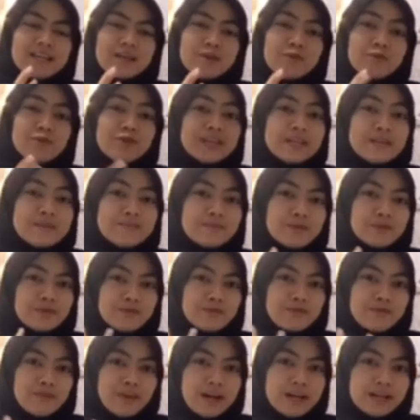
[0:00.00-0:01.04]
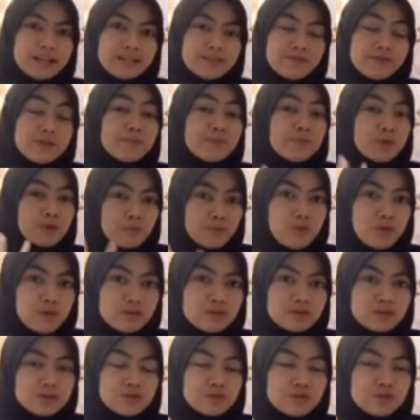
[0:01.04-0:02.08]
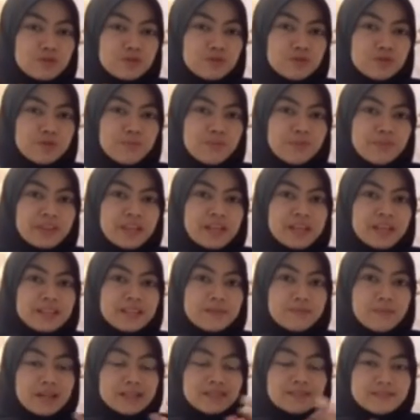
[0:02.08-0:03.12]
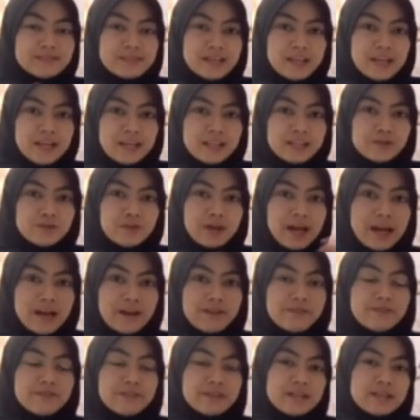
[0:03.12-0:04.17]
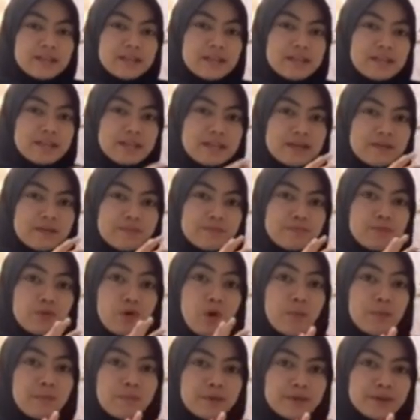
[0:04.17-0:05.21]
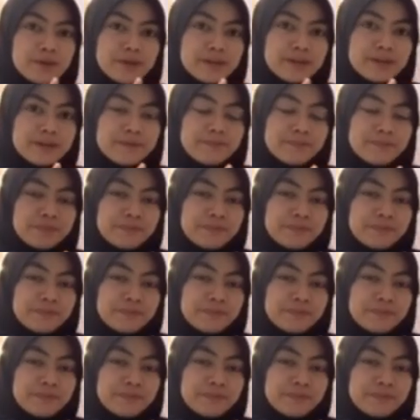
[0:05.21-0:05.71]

we propose to the bus stand to have a proper